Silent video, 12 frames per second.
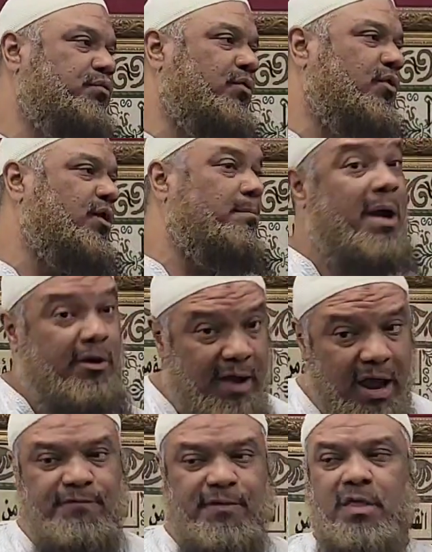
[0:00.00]
born, my
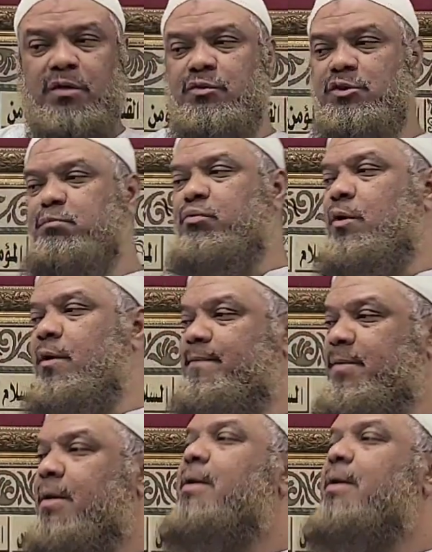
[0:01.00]
grandfather was born.